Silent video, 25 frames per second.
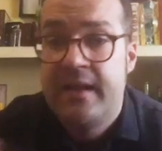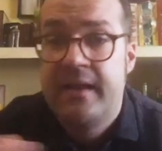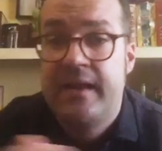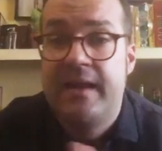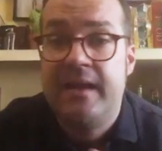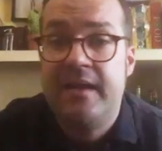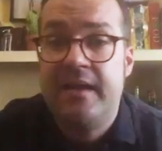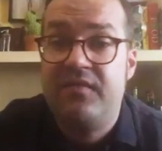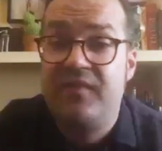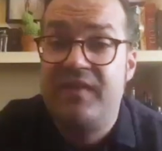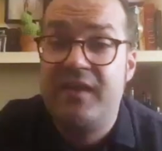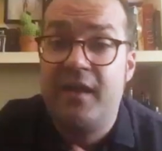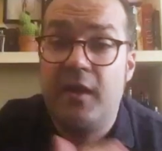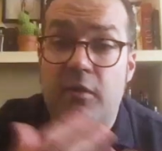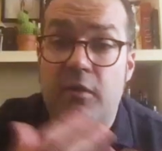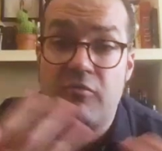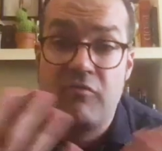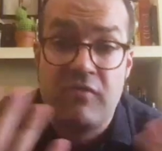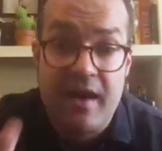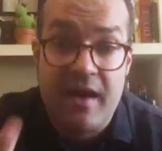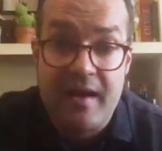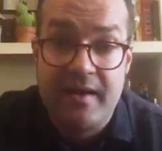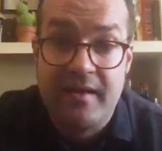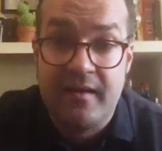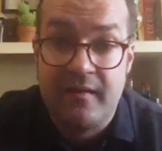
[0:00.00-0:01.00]
If they are
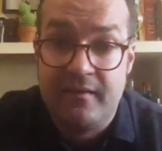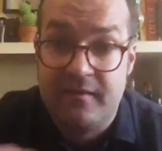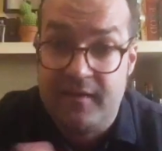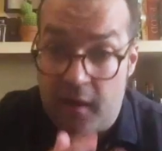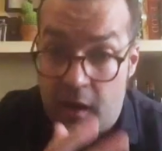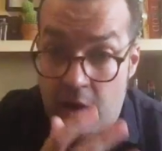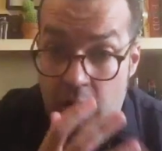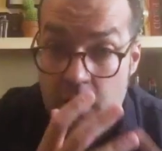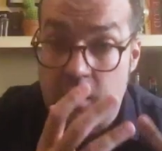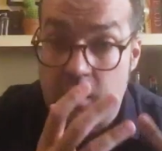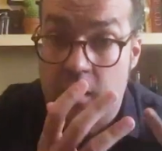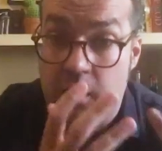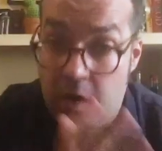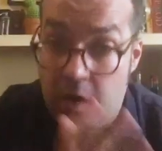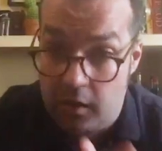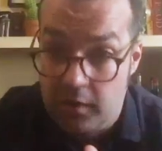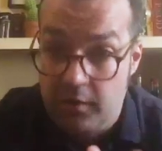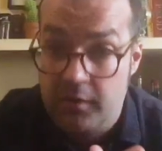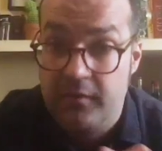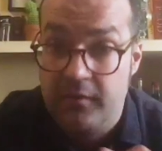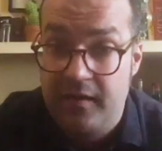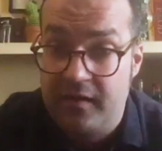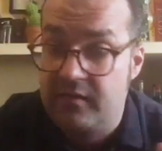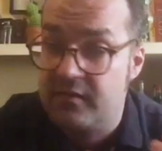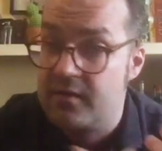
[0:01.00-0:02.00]
red, they are
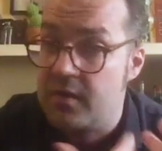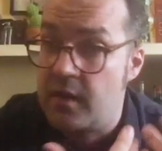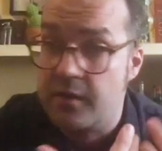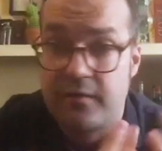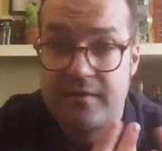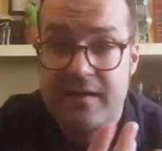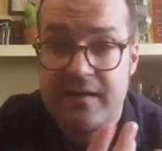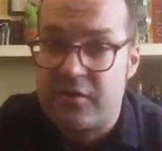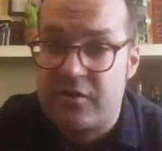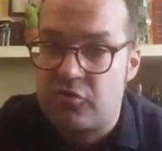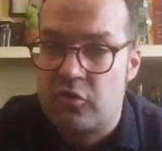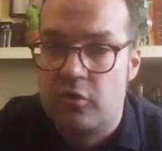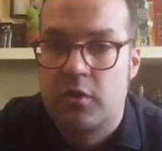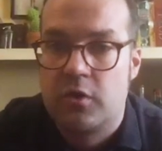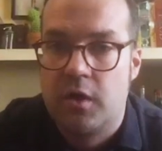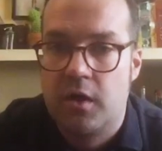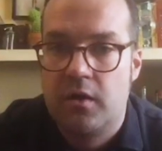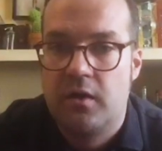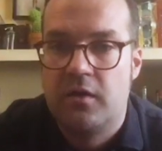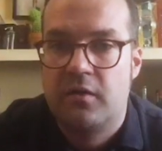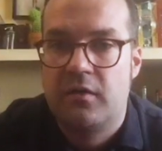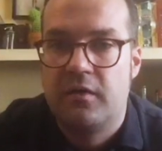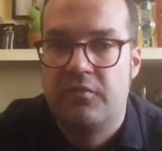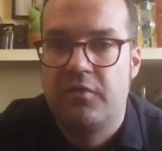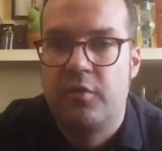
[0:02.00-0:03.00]
colored. It's not the natural
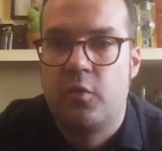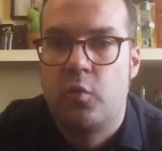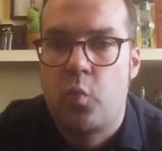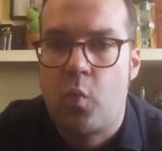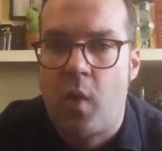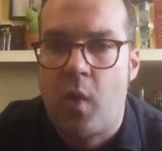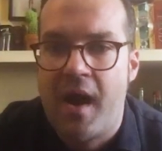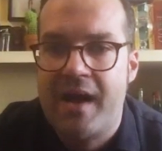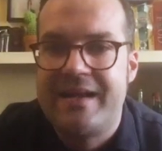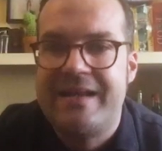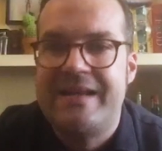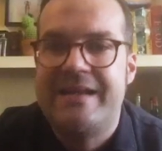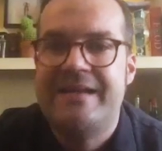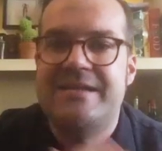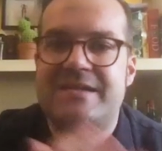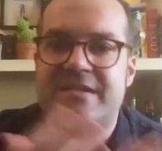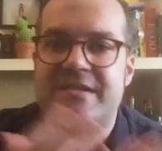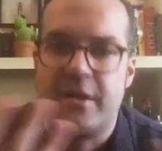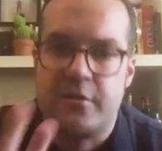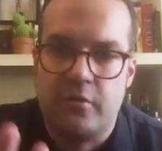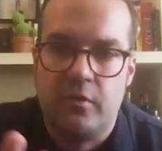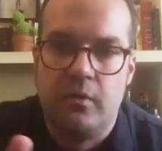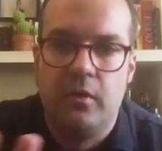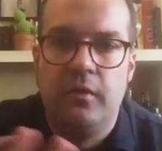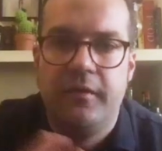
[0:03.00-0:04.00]
color of the wine in
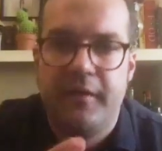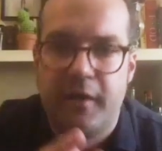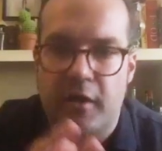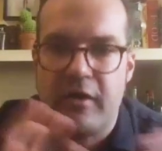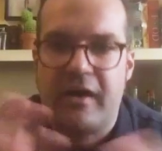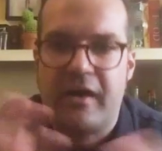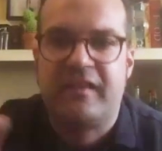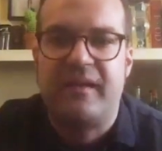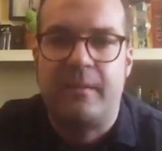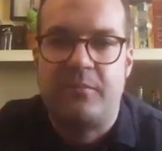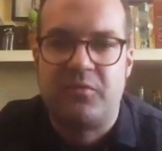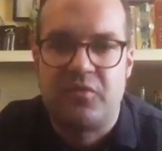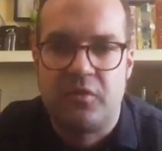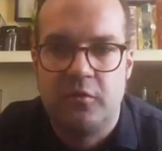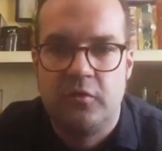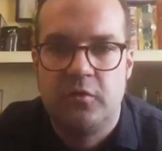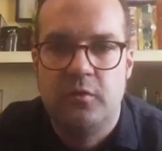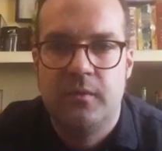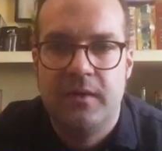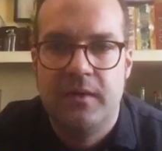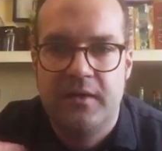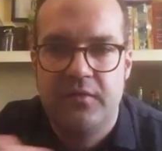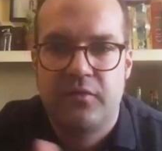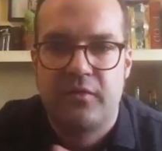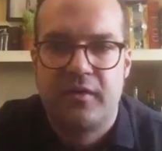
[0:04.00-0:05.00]
general. There are exceptions
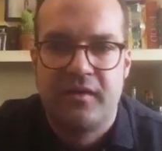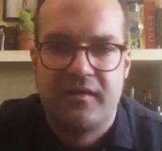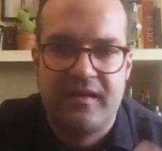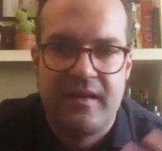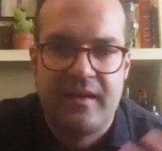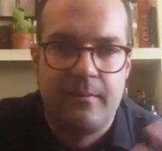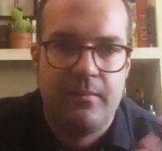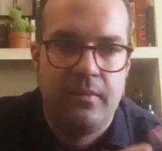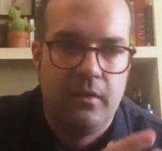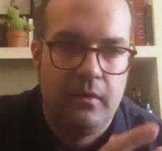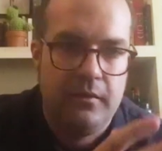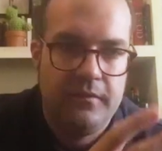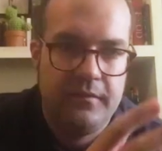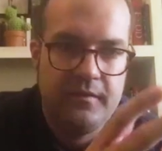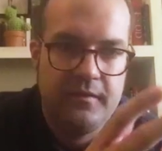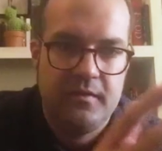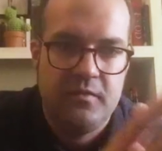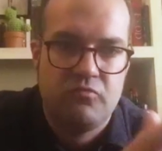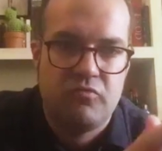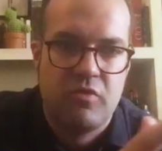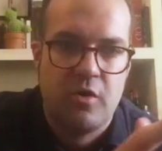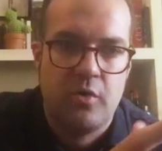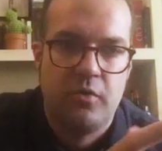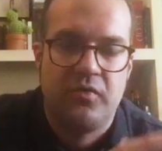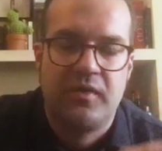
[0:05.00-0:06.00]
to it. For example, the
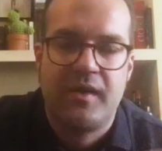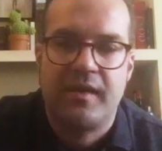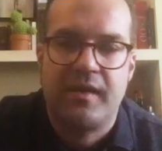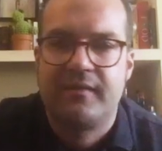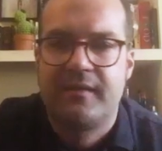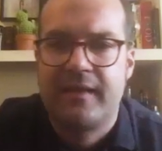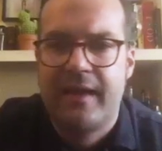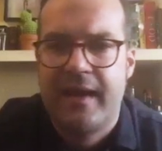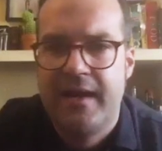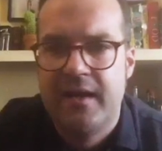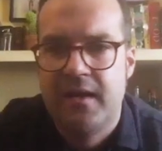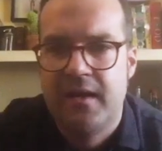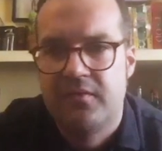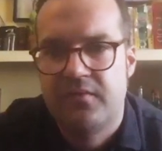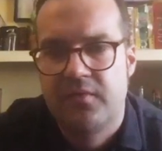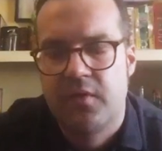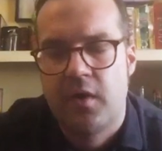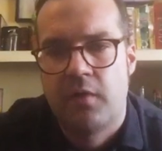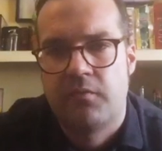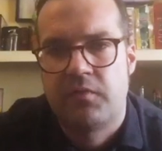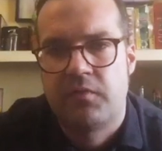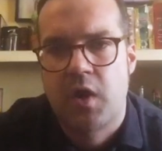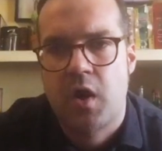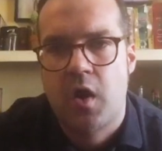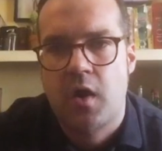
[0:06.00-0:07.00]
rosa style of,
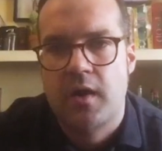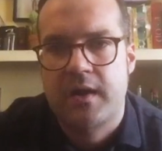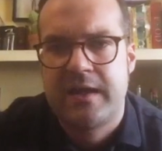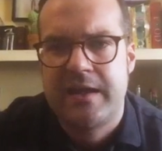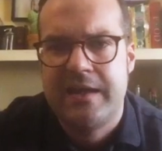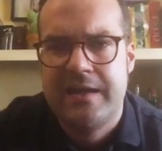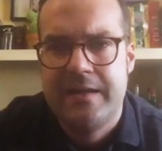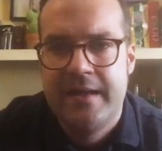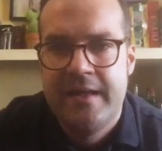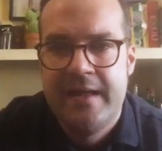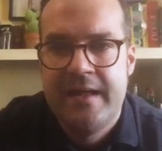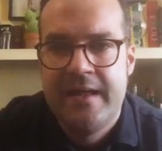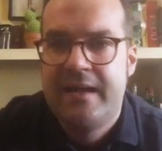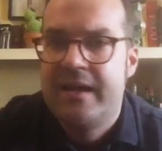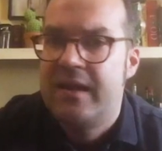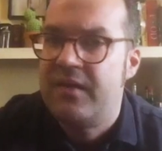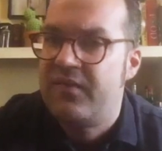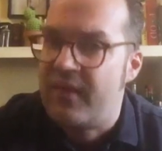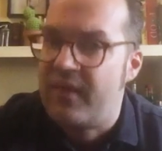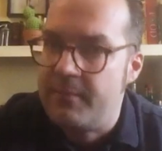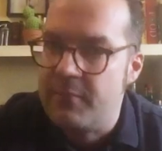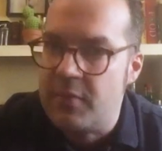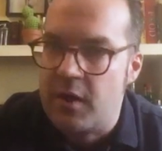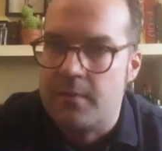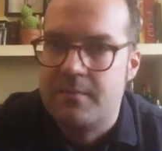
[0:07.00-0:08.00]
of Cocchi, if
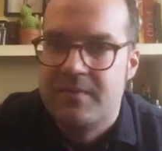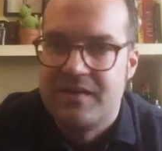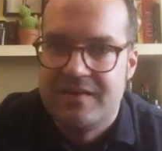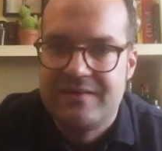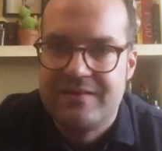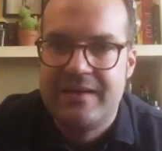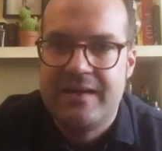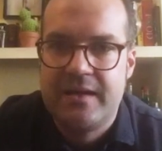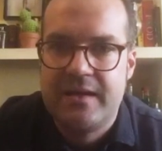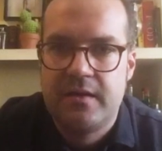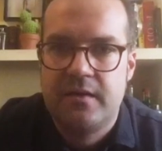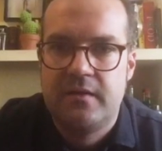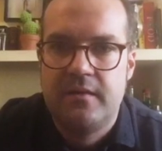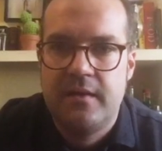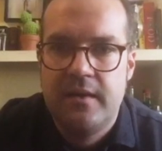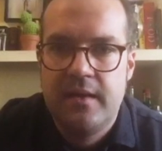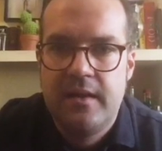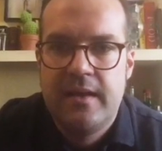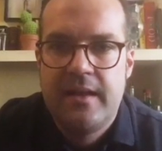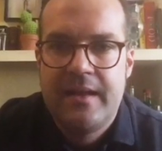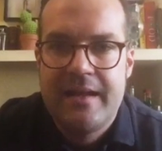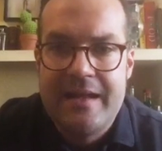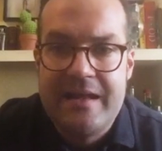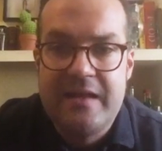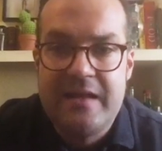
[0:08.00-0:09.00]
I'm not mistaken,
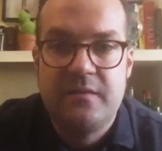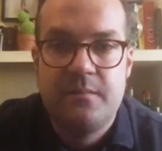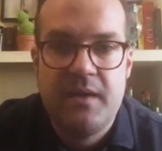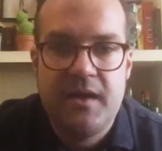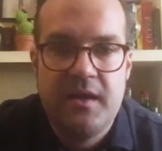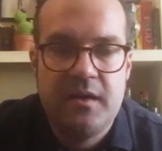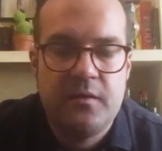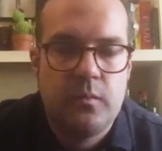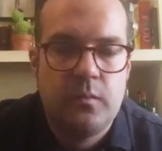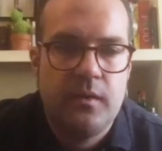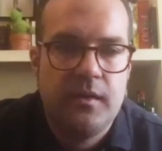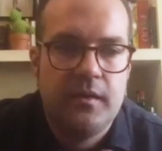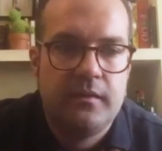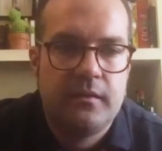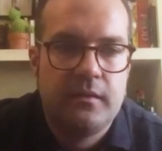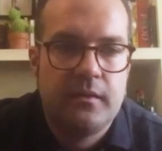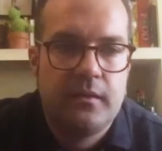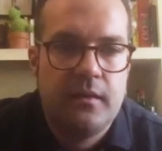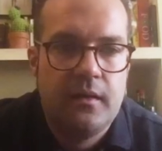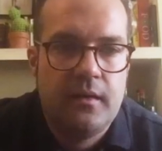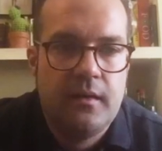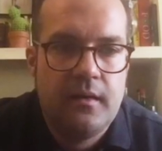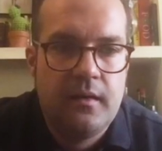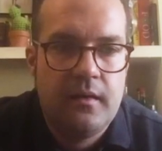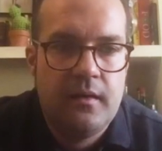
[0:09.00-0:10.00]
is made with
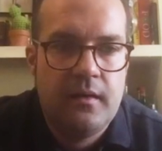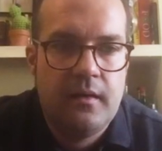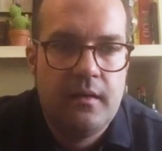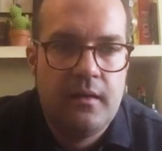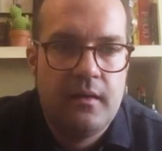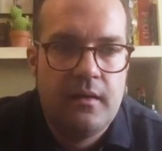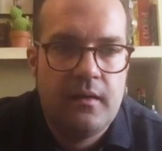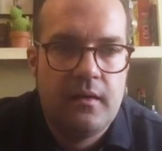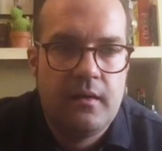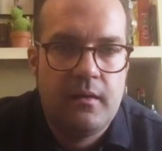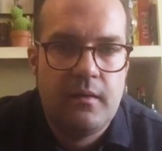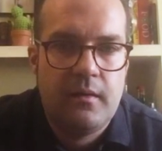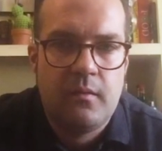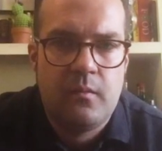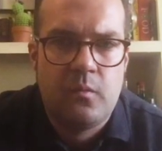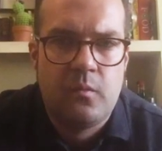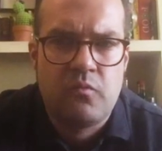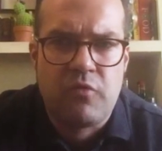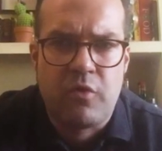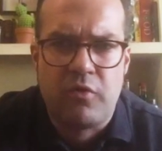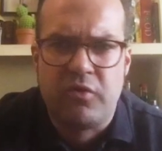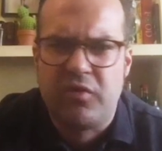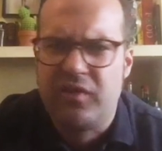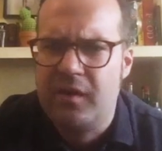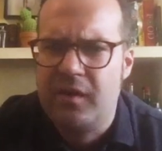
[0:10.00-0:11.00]
uh,
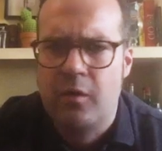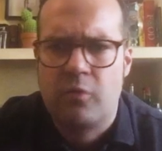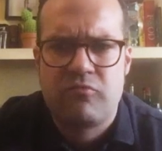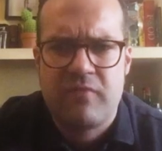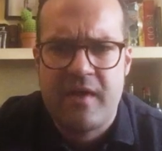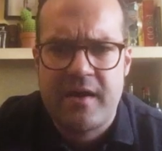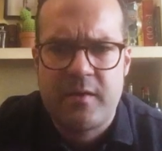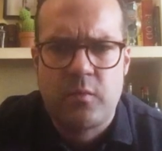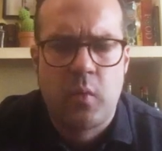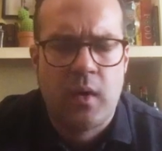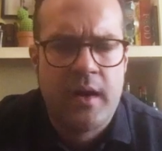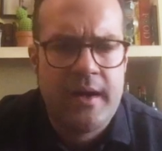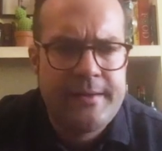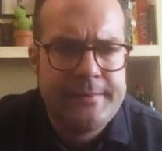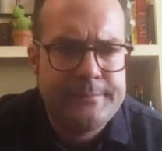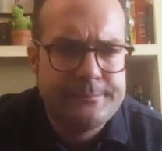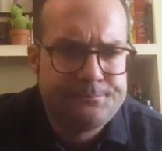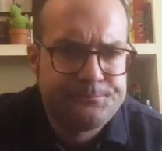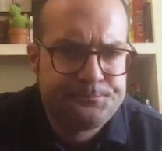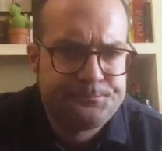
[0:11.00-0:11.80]
rosé or red wine.